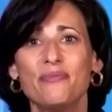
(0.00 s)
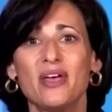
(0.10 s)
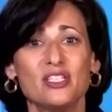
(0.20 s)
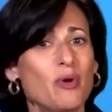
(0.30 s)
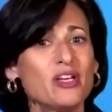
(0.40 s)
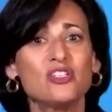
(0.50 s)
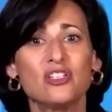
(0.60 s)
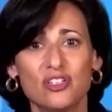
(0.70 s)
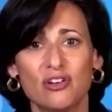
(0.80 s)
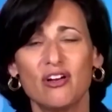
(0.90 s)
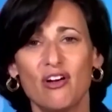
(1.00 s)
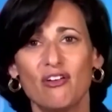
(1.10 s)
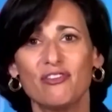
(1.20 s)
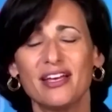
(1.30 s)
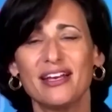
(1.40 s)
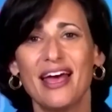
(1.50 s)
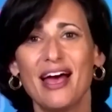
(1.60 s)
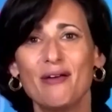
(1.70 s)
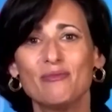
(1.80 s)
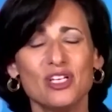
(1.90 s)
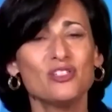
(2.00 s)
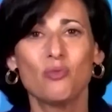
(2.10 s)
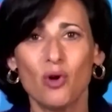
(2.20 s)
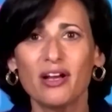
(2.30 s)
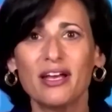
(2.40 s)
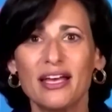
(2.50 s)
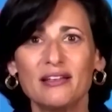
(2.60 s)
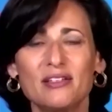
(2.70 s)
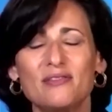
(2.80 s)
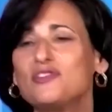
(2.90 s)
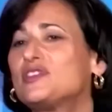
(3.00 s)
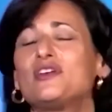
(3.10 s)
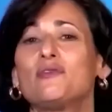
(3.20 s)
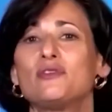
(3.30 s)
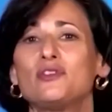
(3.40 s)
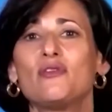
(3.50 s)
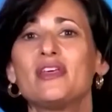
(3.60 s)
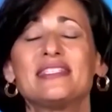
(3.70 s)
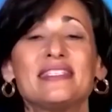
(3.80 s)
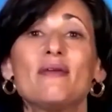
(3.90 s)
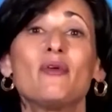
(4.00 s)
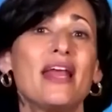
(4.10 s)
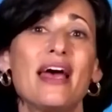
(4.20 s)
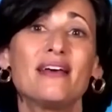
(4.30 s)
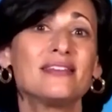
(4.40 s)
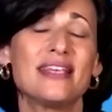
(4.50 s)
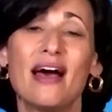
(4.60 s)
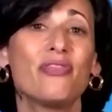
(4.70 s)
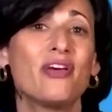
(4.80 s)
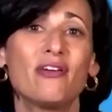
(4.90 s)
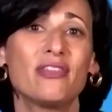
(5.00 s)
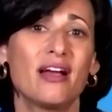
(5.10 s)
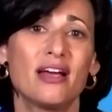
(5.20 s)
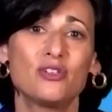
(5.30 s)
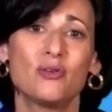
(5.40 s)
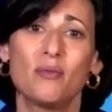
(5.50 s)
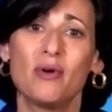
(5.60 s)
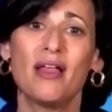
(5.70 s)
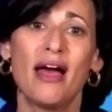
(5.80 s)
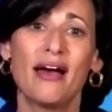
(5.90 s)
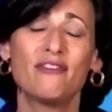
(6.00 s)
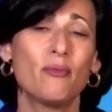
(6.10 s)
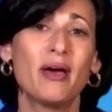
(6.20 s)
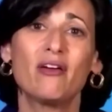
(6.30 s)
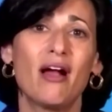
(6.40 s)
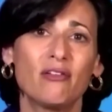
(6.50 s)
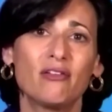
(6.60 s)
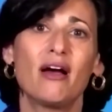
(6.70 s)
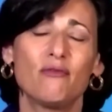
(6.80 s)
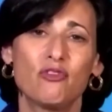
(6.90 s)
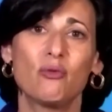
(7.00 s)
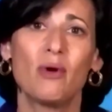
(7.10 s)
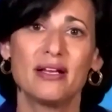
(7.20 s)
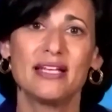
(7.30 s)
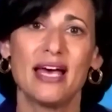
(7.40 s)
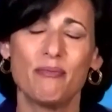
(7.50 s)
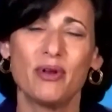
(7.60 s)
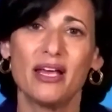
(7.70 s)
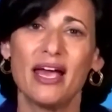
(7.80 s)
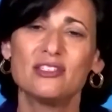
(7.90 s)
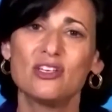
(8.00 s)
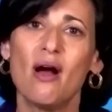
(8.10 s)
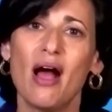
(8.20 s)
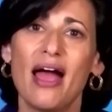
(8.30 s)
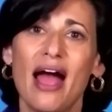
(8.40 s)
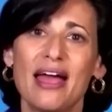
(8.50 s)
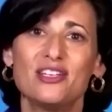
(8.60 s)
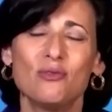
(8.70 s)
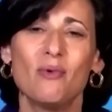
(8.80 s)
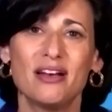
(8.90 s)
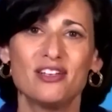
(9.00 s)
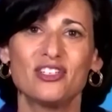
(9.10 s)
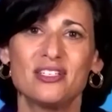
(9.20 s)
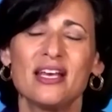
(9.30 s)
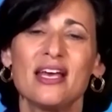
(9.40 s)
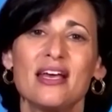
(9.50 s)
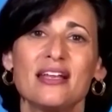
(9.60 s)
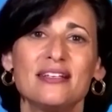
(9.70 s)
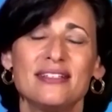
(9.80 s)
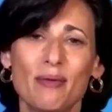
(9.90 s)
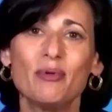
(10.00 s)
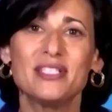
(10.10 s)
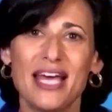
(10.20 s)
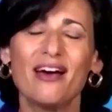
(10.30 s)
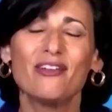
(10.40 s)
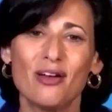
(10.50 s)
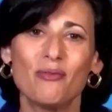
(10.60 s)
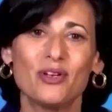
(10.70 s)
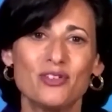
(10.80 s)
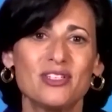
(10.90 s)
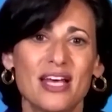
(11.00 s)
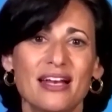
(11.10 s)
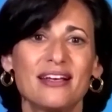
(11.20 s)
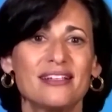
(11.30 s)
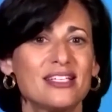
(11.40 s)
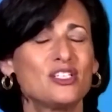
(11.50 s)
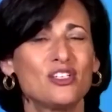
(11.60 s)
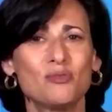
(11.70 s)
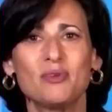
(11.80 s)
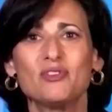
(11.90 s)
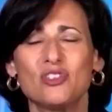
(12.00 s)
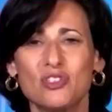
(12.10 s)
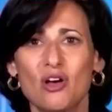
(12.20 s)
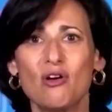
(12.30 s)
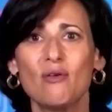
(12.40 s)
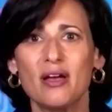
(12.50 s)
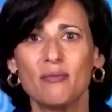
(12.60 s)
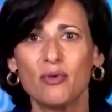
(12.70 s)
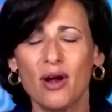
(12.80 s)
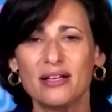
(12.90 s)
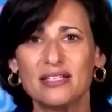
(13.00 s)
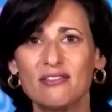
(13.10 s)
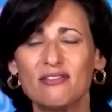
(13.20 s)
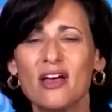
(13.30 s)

especially during COVID, just working so that someone else out there in the country will have a better outcome for what is happening. And so I do want to just double down on what you said, because it's just been so impressive.